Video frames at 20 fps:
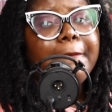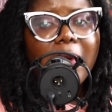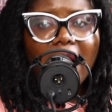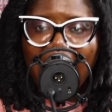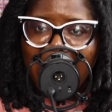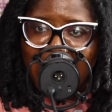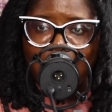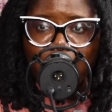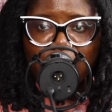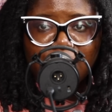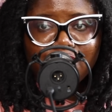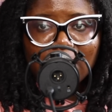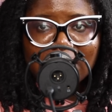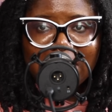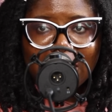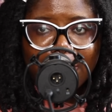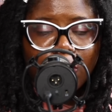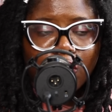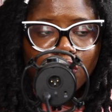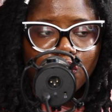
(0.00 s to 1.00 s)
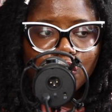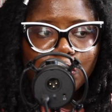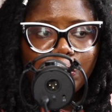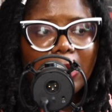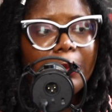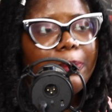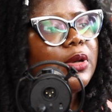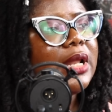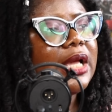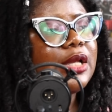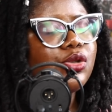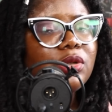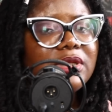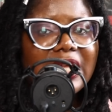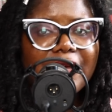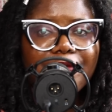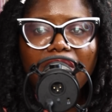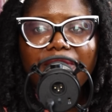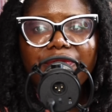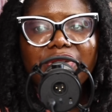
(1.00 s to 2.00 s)
but I was not among those people. And so
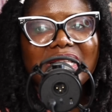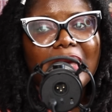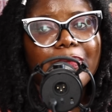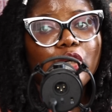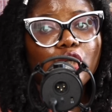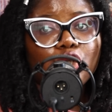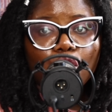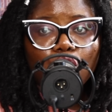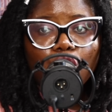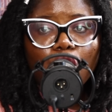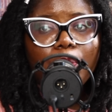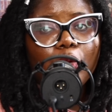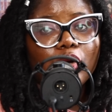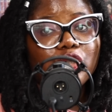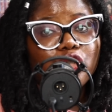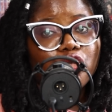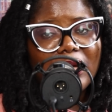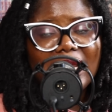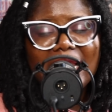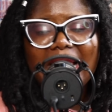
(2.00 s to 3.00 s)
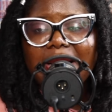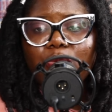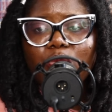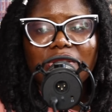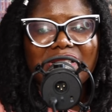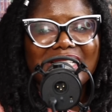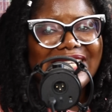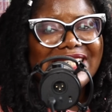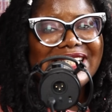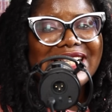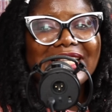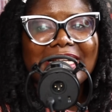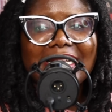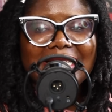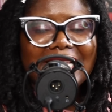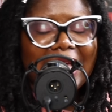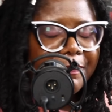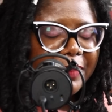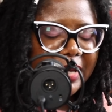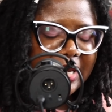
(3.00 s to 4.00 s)
therefore every time he showed up on screen and he was he started
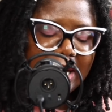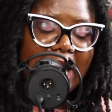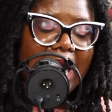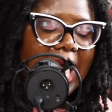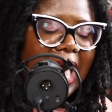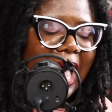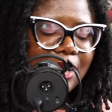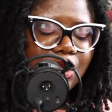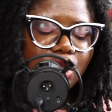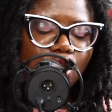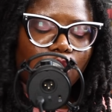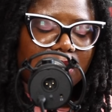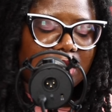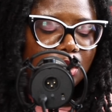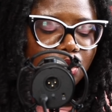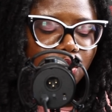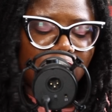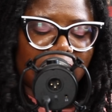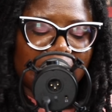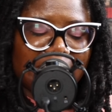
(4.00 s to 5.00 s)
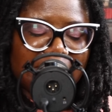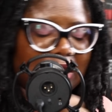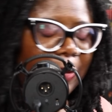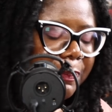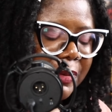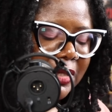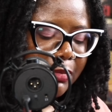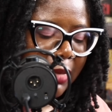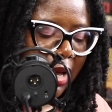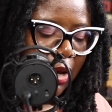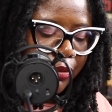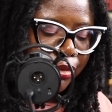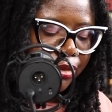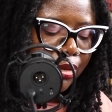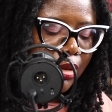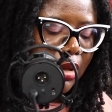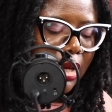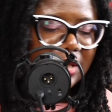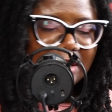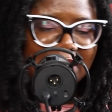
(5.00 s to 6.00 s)
yapping, I just wanted to zip his mouth.
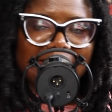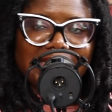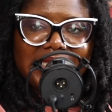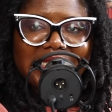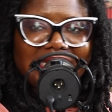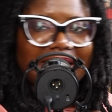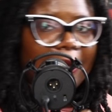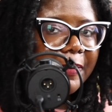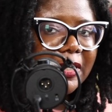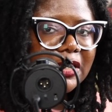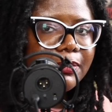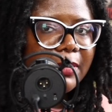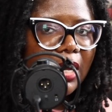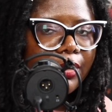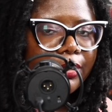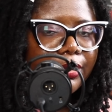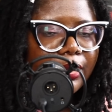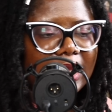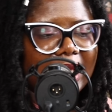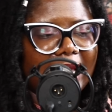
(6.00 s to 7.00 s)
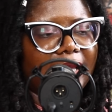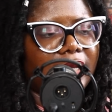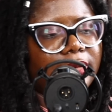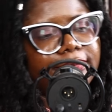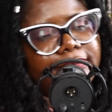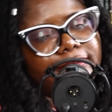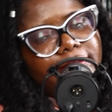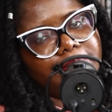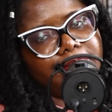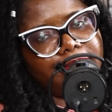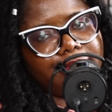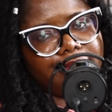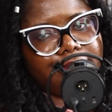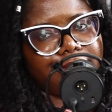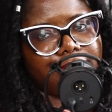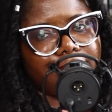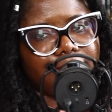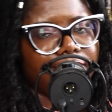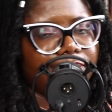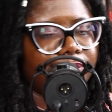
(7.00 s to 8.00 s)
Zip his mouth. Like
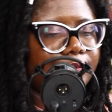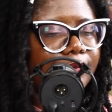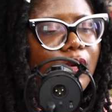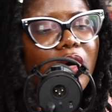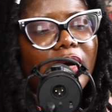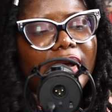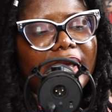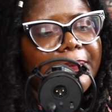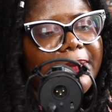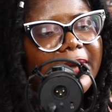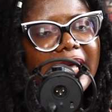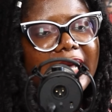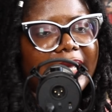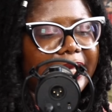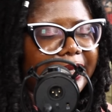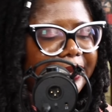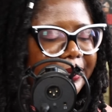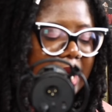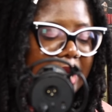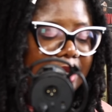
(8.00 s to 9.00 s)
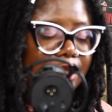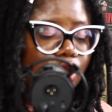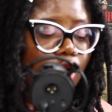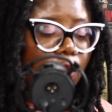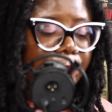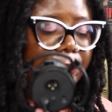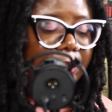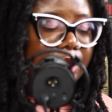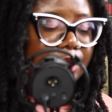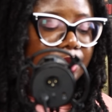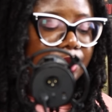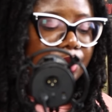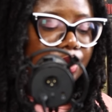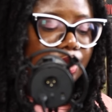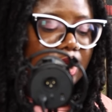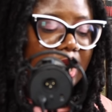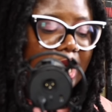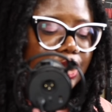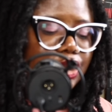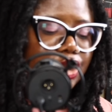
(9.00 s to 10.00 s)
boy bye. Next up is
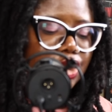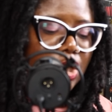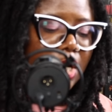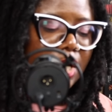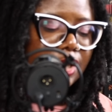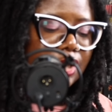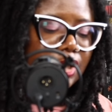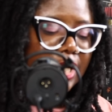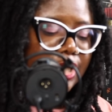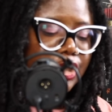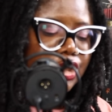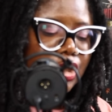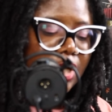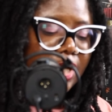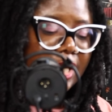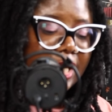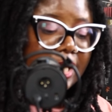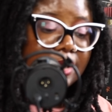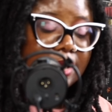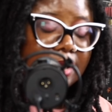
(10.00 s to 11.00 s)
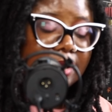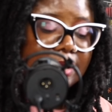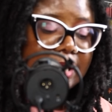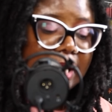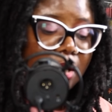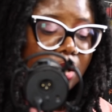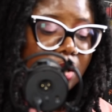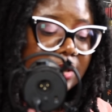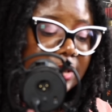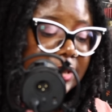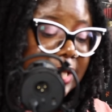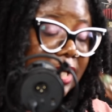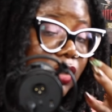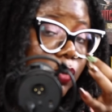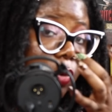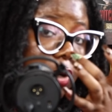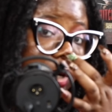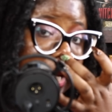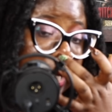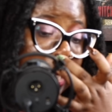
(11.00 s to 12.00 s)
Sasha. Sasha is the second
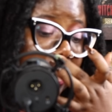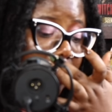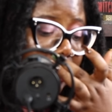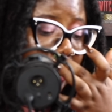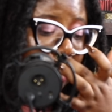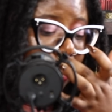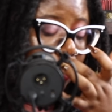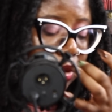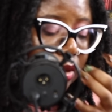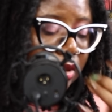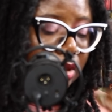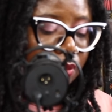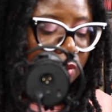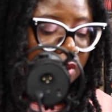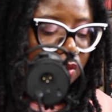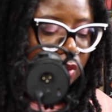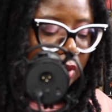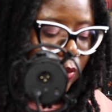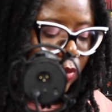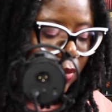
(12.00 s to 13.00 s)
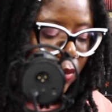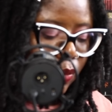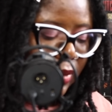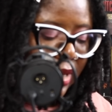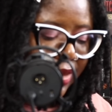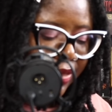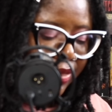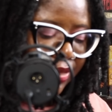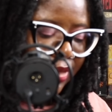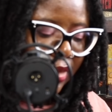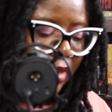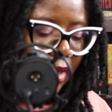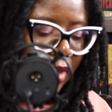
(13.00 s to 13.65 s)
sex worker that Colin was with.